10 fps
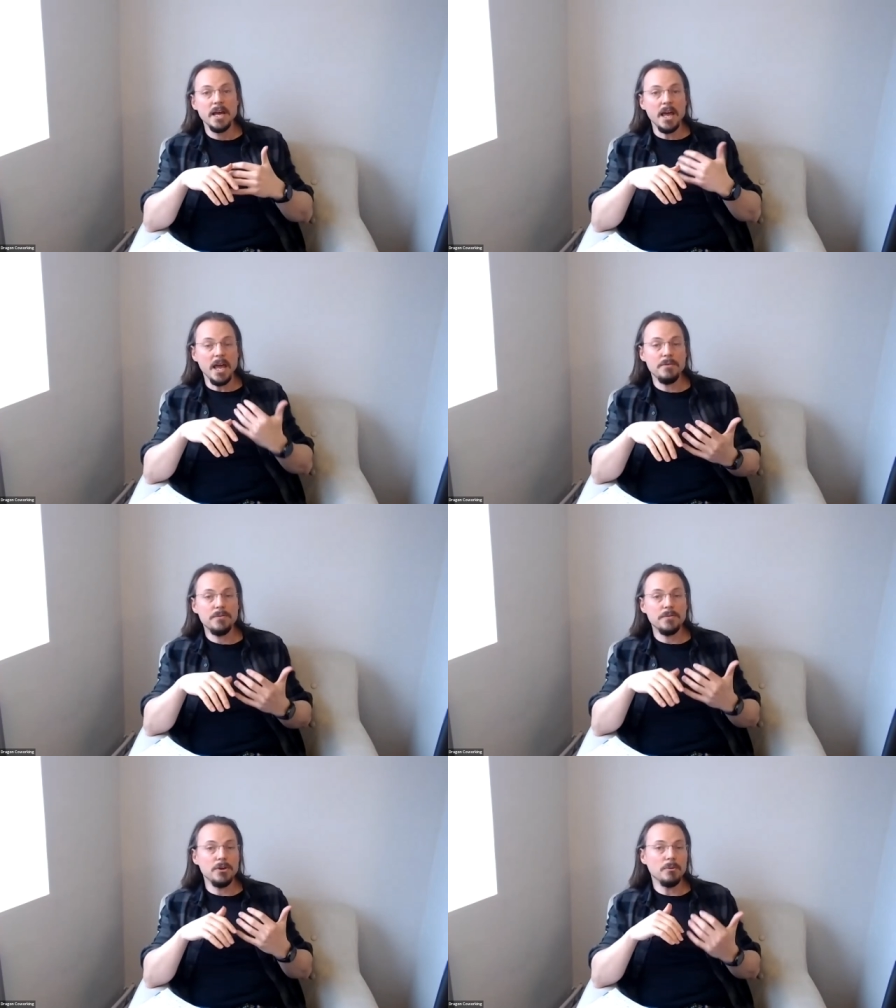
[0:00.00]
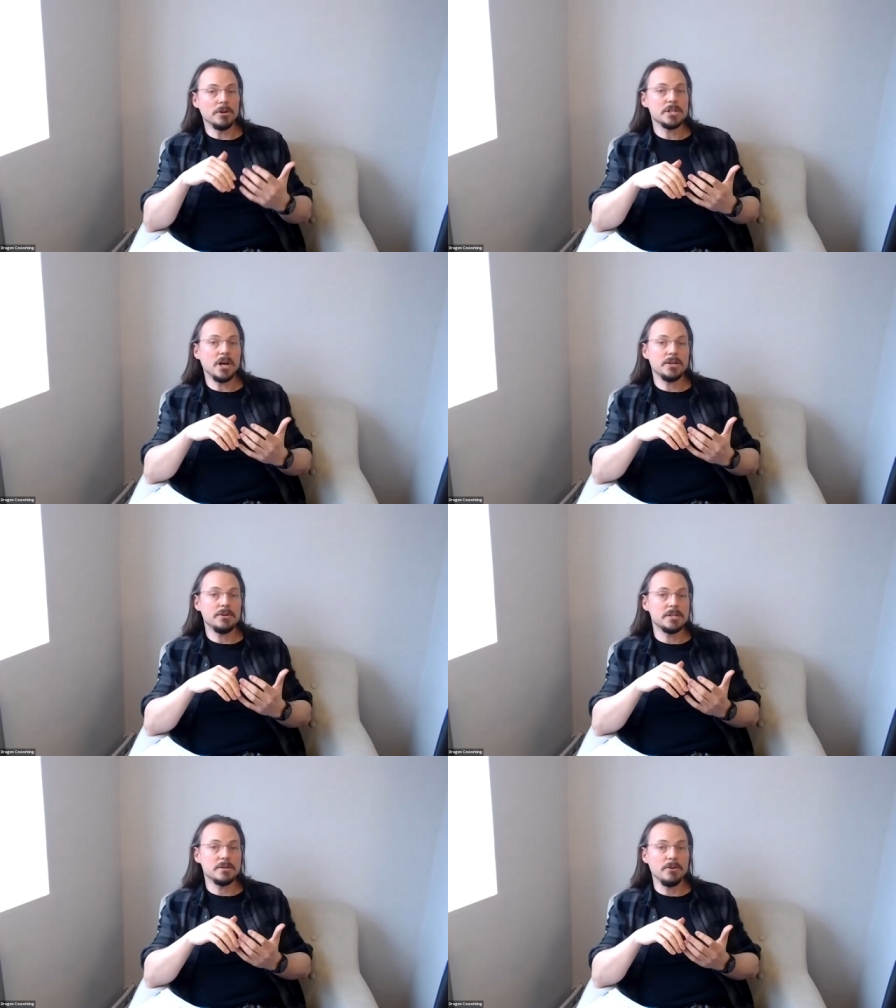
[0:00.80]
if you want to start
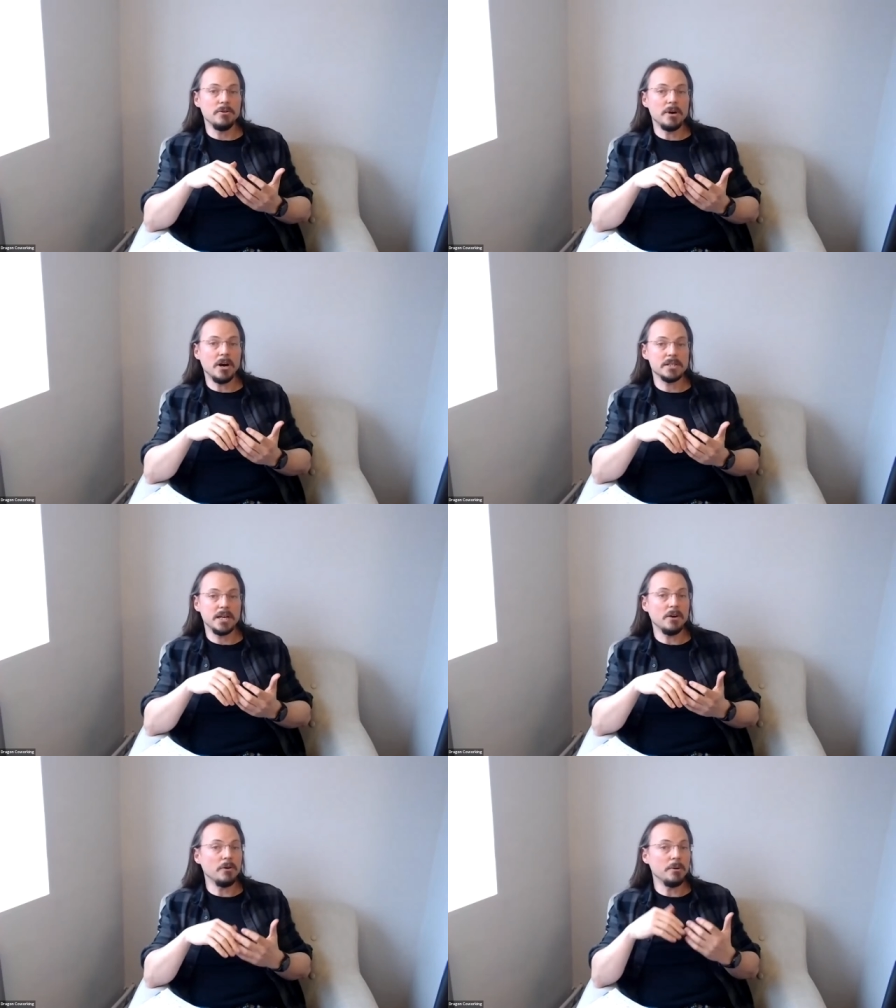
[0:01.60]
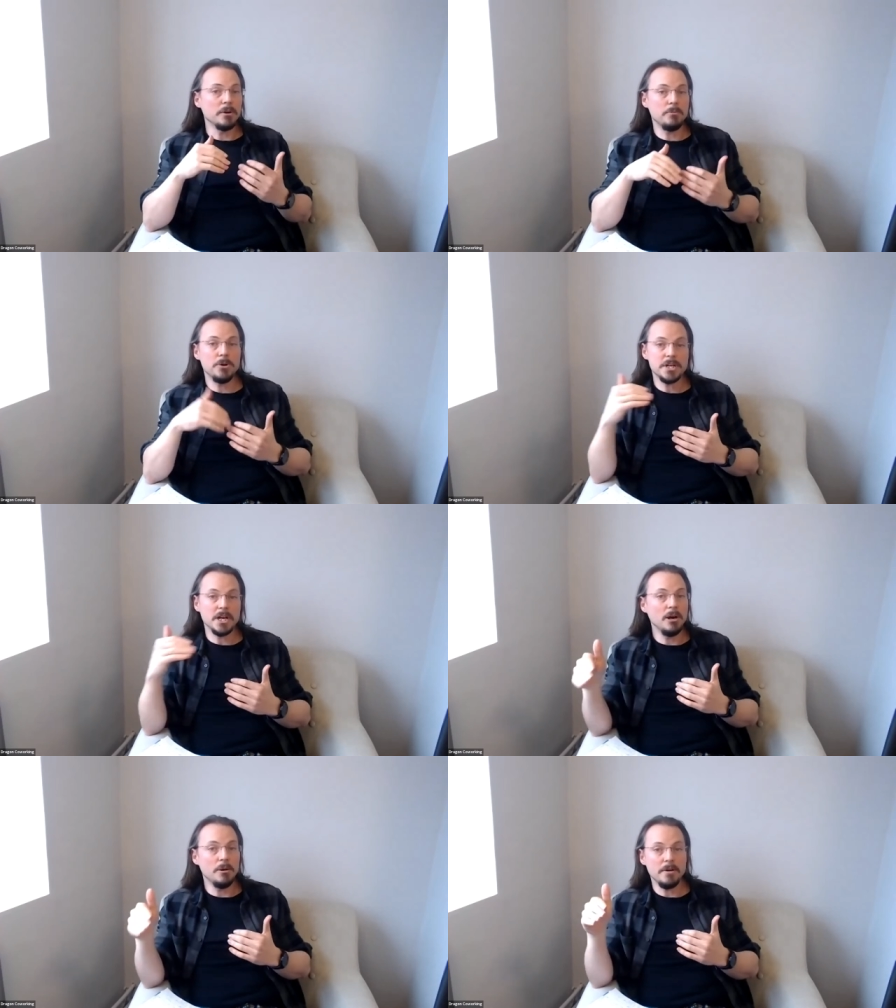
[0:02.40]
doing some real marketing, or you want to push it
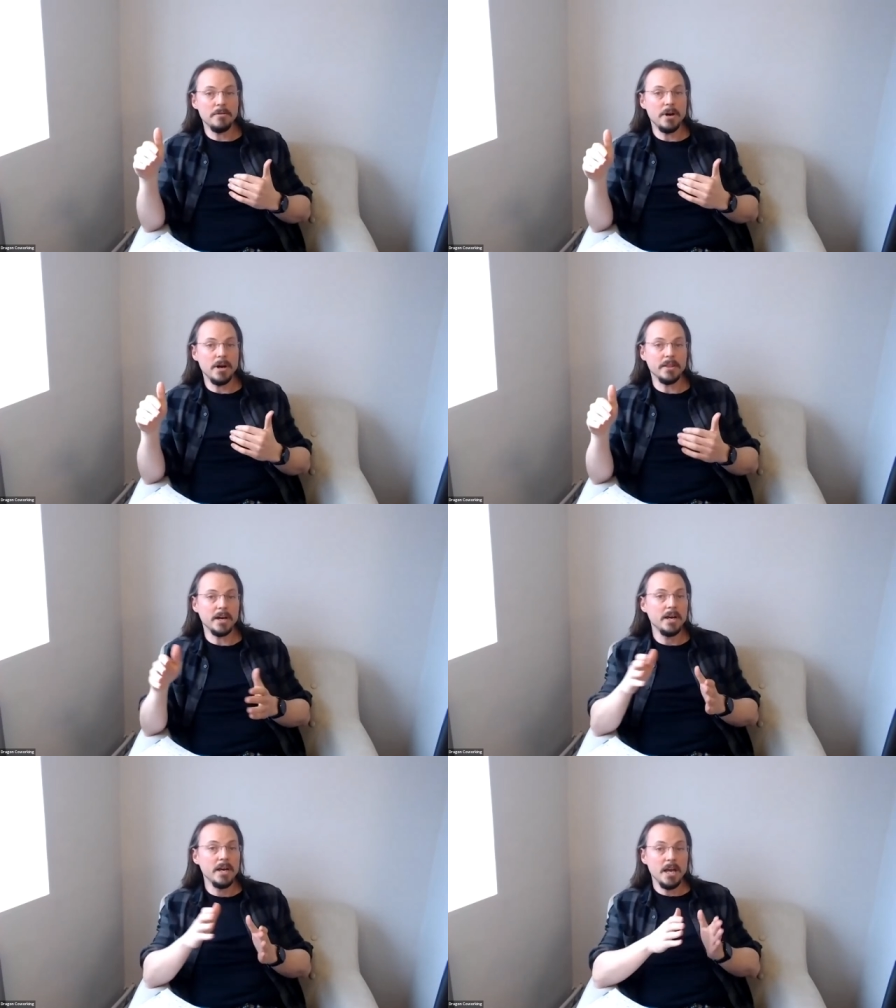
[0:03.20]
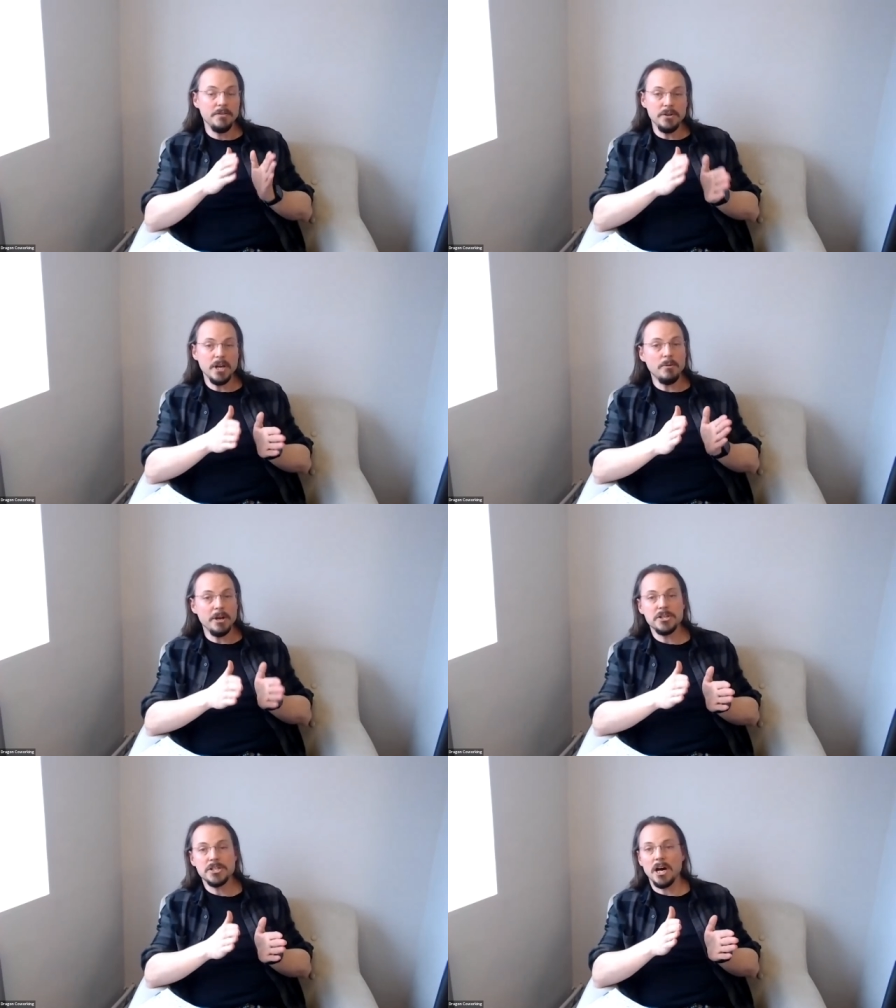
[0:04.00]
a little bit further, if you know where
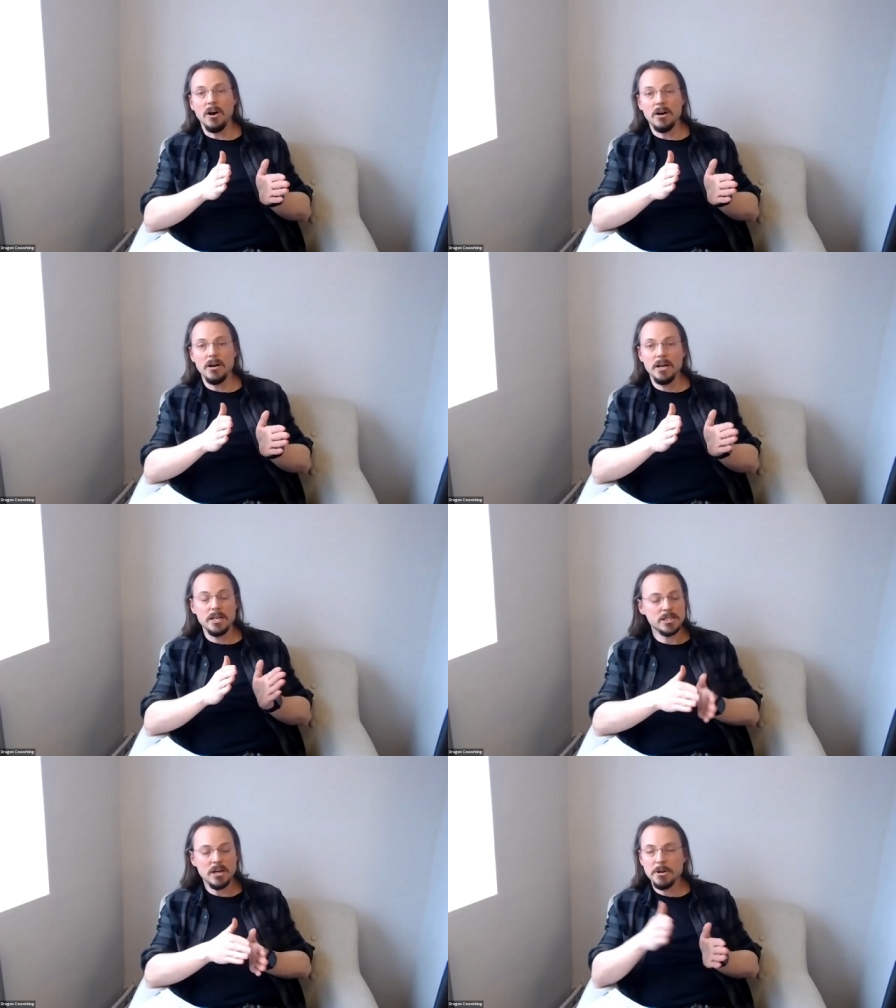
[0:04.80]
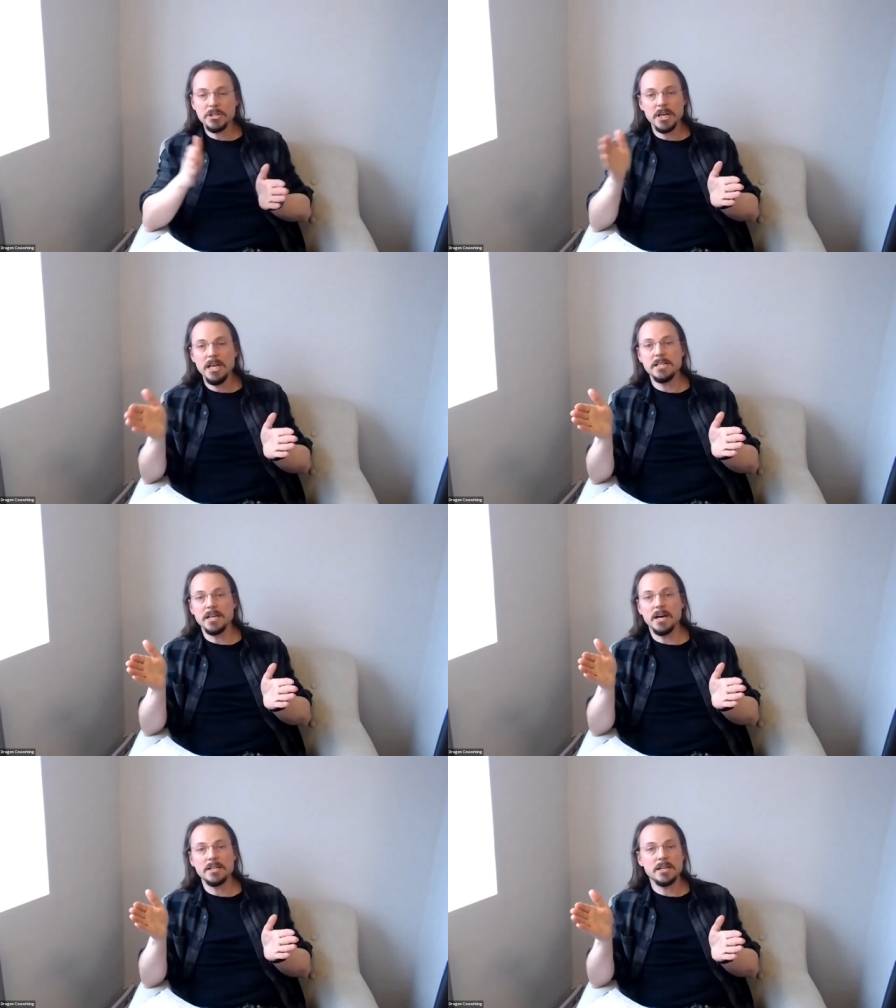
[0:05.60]
you start, it's so much
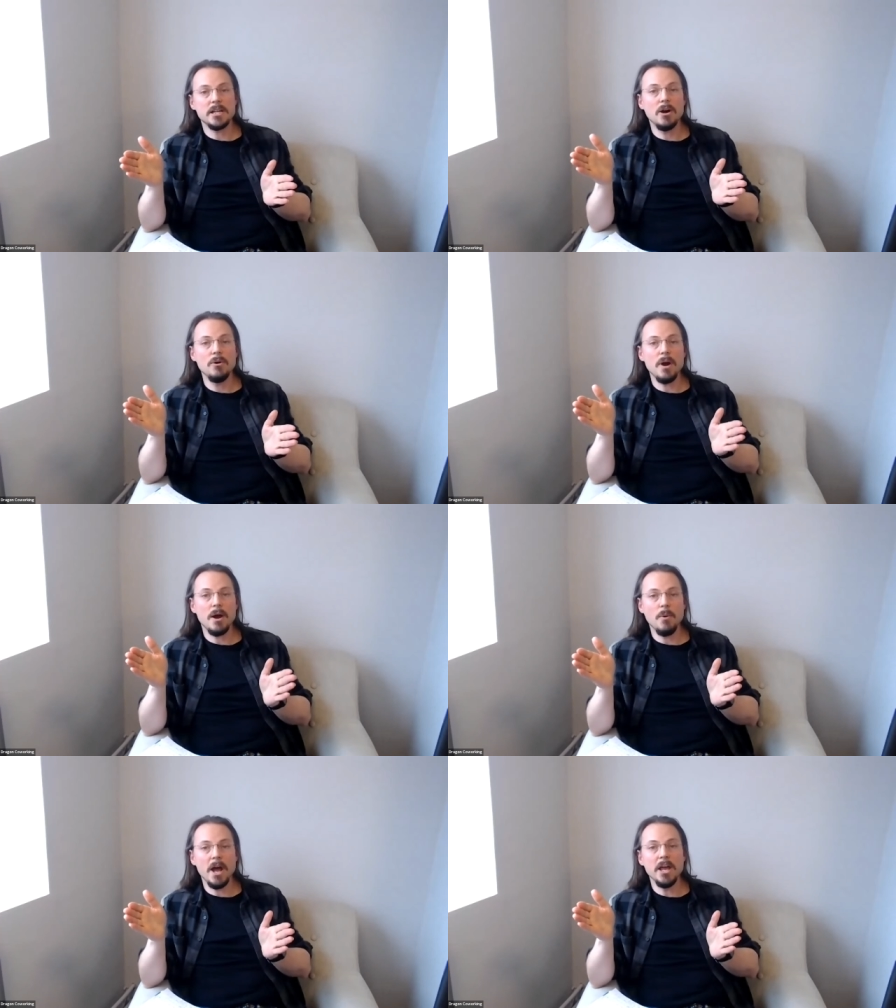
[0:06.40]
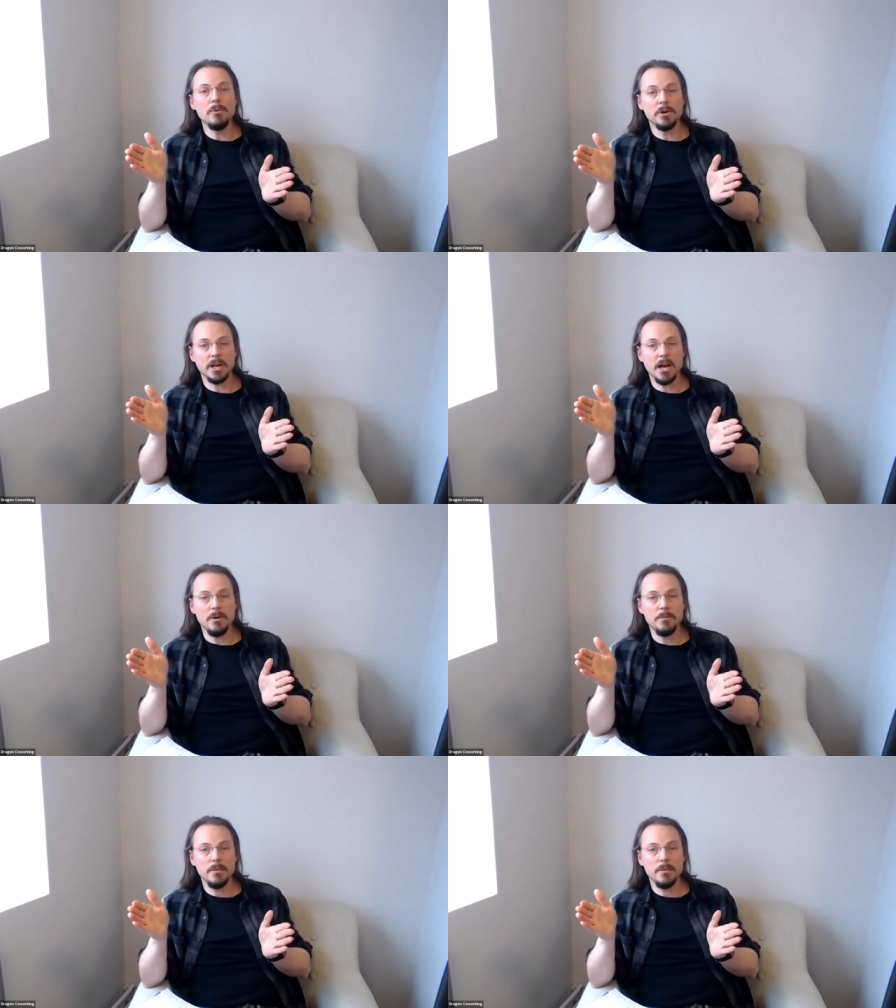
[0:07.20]
easier to know where you want to go.